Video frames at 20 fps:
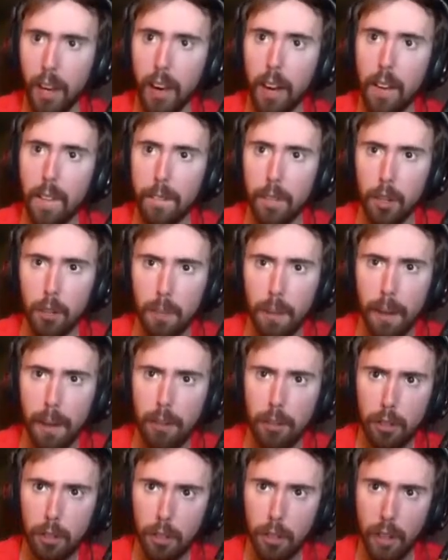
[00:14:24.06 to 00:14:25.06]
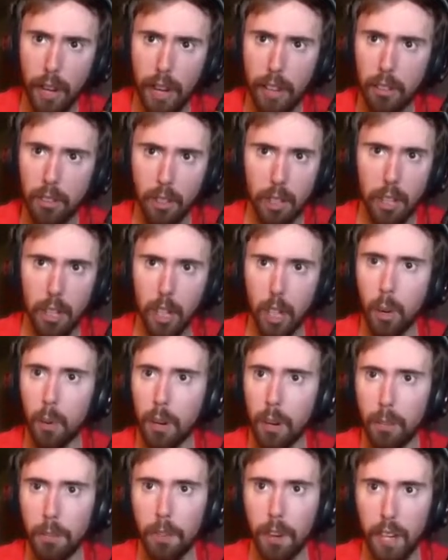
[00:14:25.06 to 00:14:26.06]
Just because you're lazy and you don't want
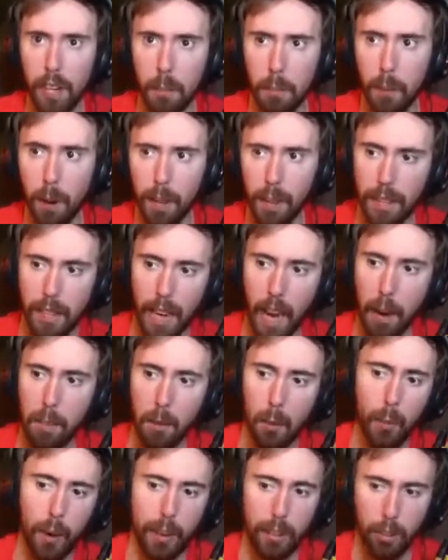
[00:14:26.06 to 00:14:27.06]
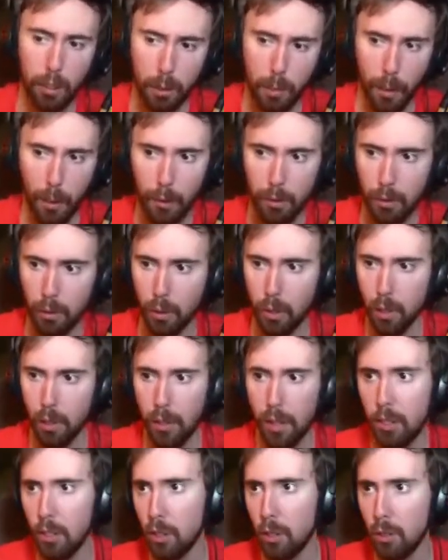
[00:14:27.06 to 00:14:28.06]
to fucking play the game the way it's supposed to, and you
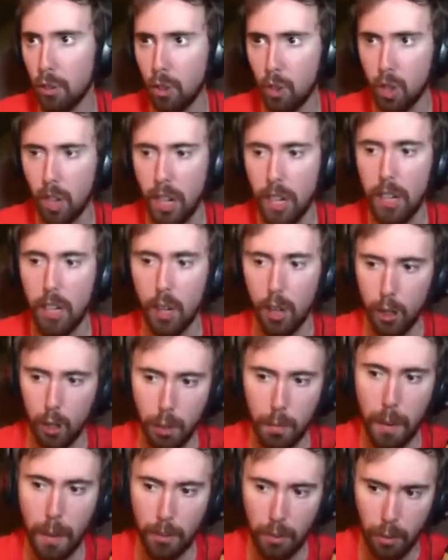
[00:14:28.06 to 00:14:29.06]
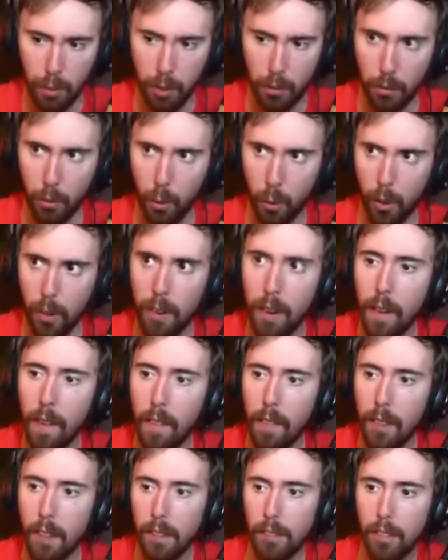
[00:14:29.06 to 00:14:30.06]
need to use cheat codes basically for it.
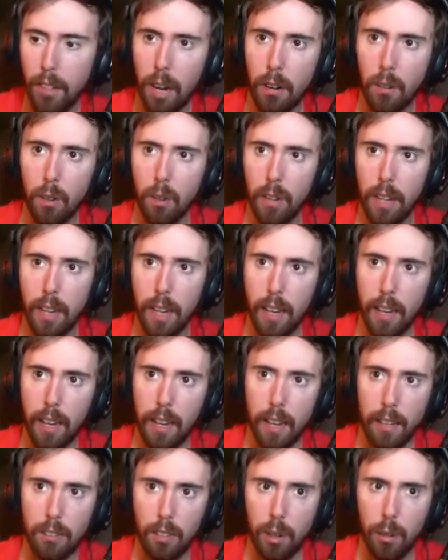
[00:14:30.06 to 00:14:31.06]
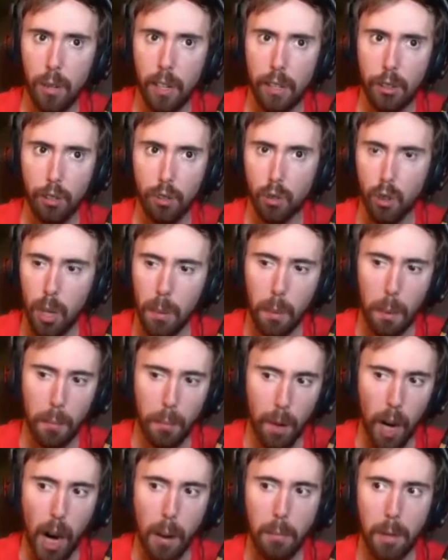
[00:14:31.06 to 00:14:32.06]
That's not really a streamer
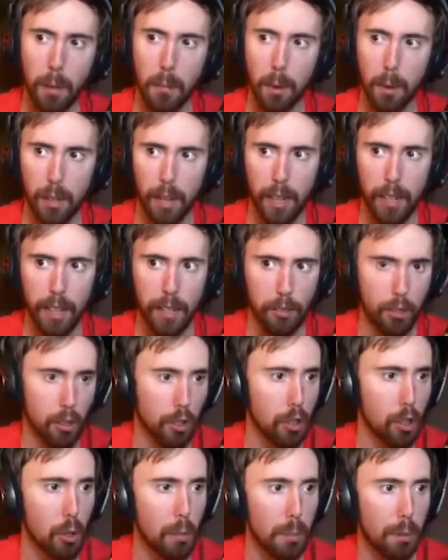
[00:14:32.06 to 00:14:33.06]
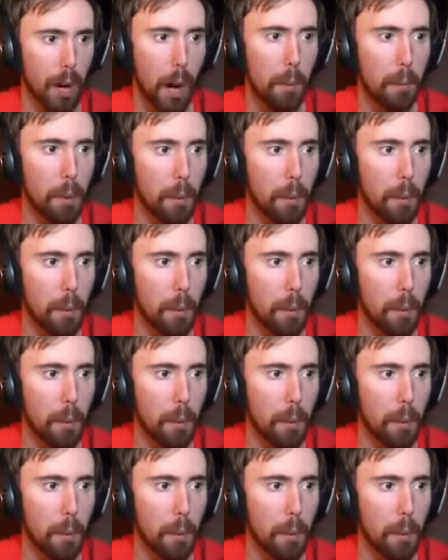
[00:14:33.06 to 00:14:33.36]
problem. Okay, that's a you problem.